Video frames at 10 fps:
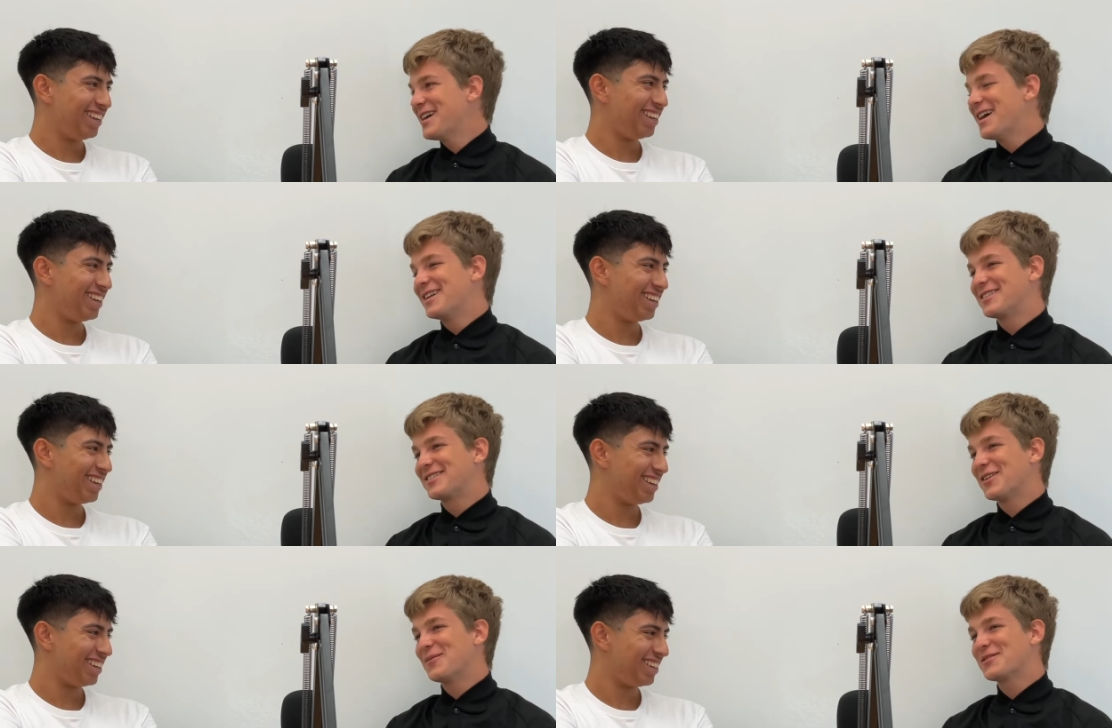Speaker 1: It's
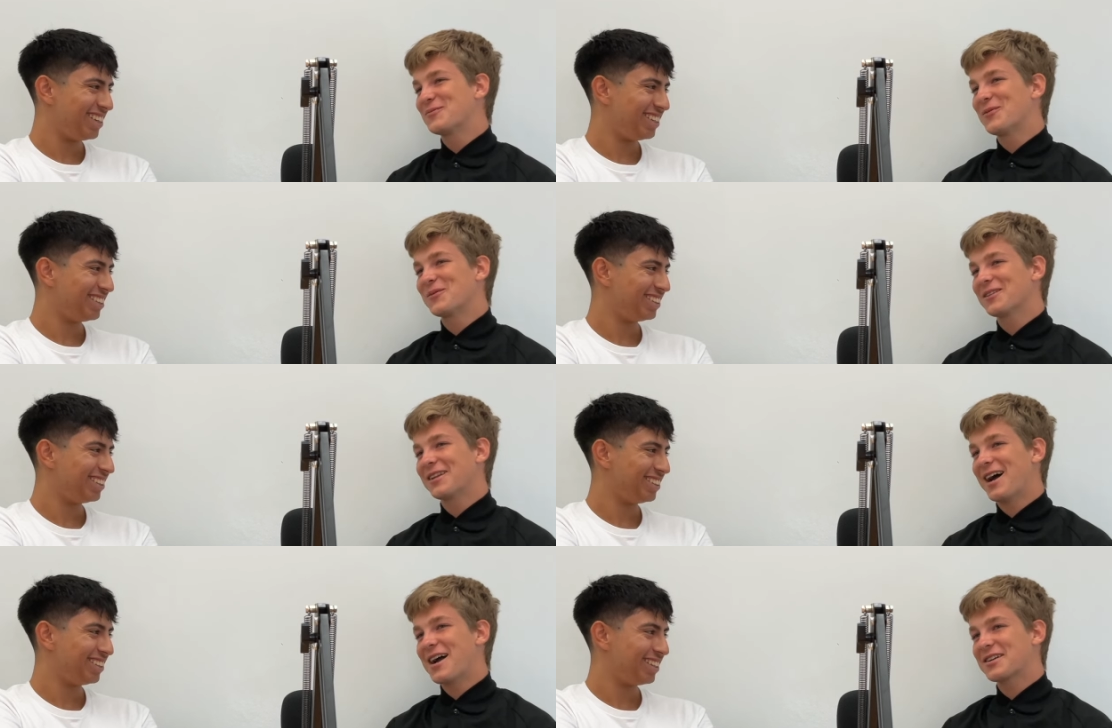so much more
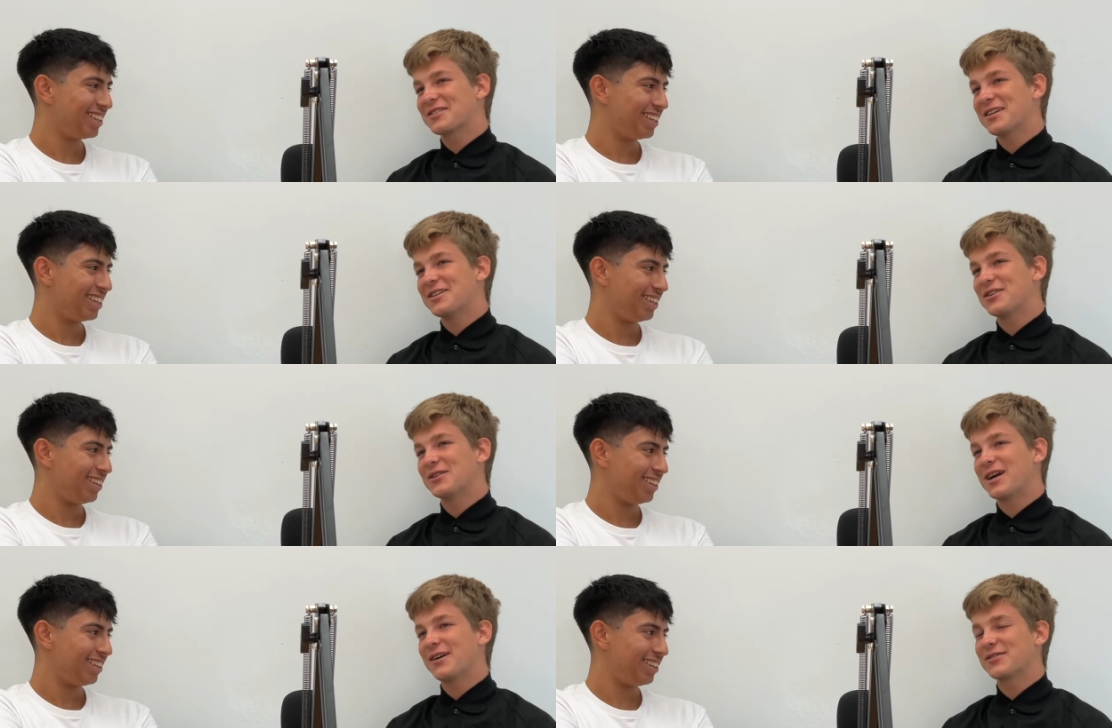relaxed, and you
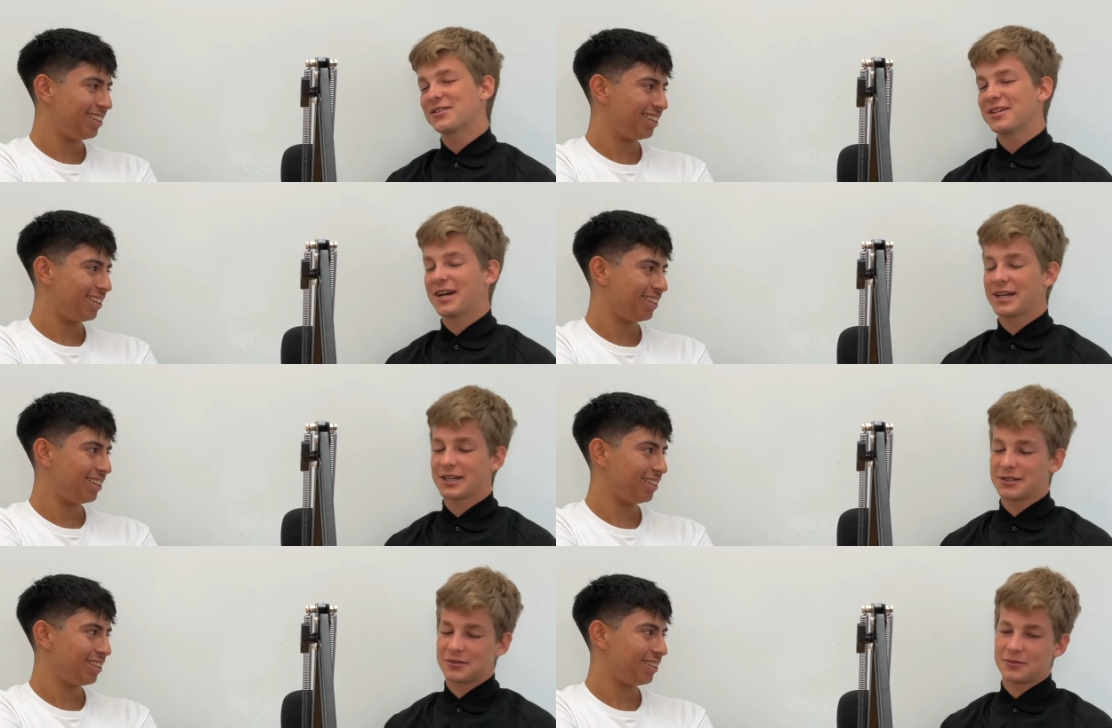don't have to
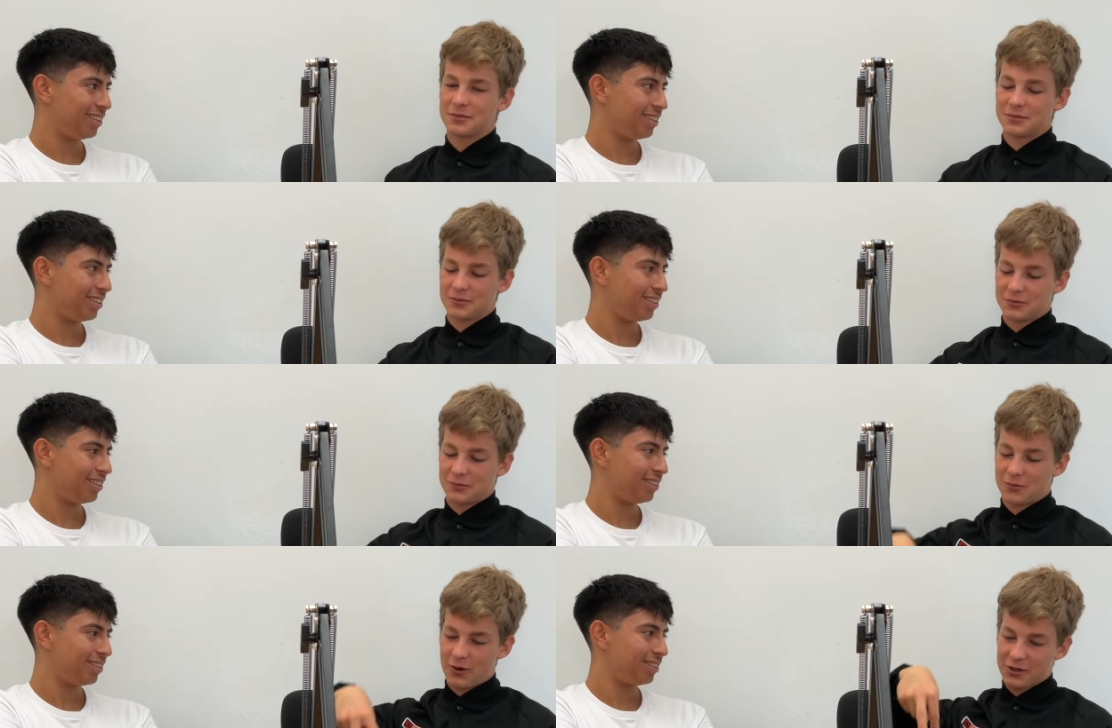like
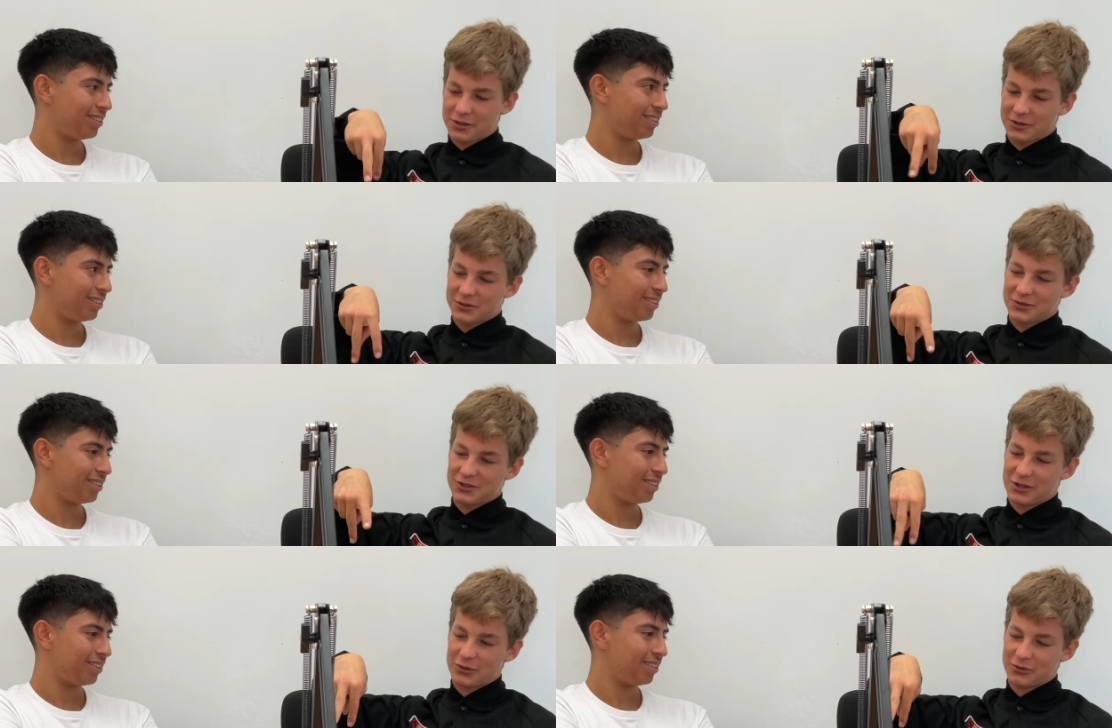walk
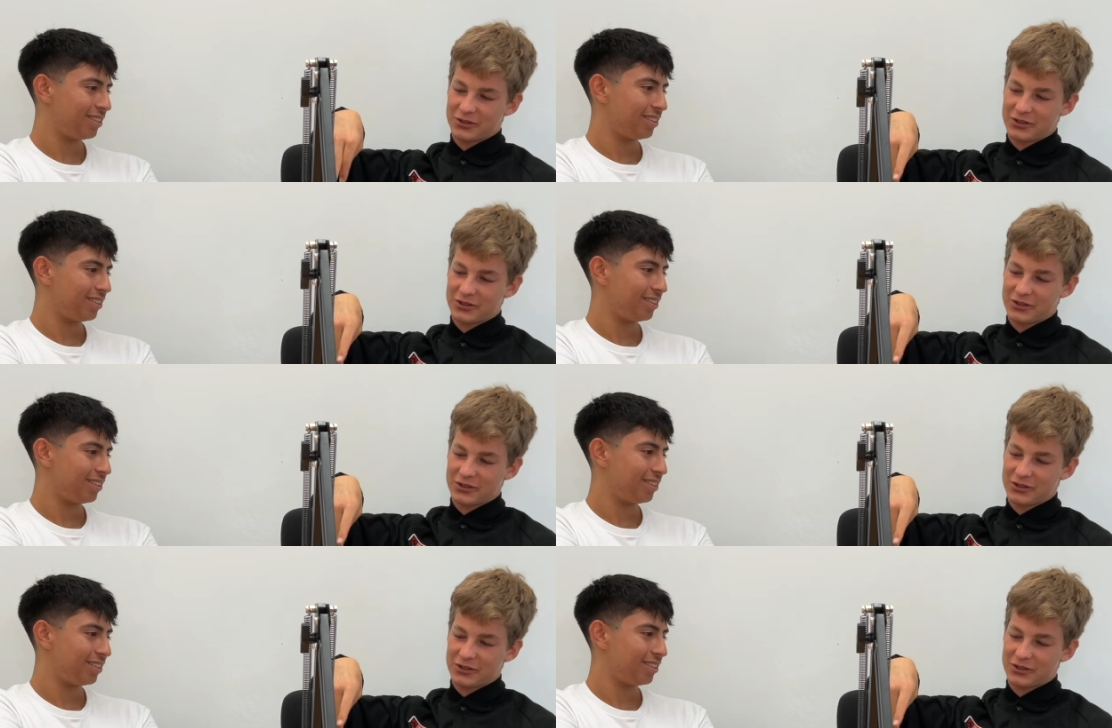so